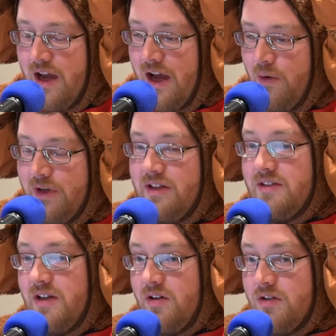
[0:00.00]
We did
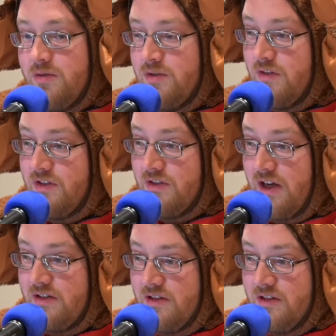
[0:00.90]
this at our Christmas services
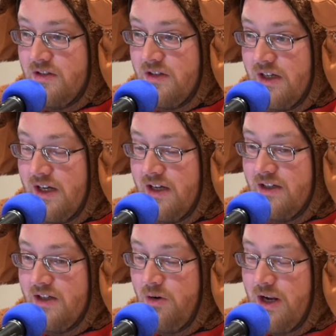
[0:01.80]
last year, and
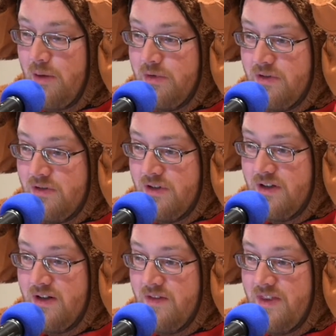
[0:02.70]
you know what happened?
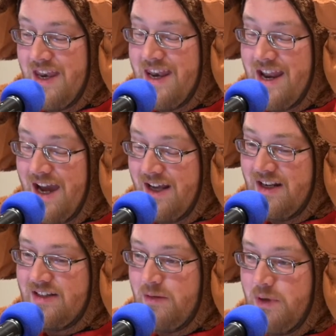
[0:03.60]
9 out
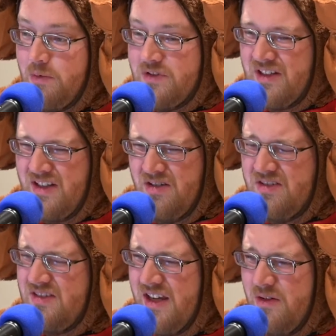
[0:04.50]
of 10 people said, "Can you
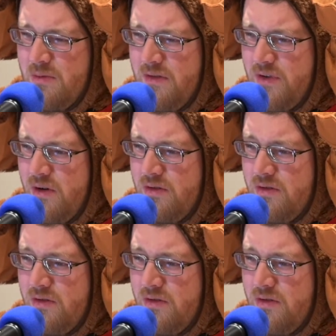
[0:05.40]
just take it with my phone?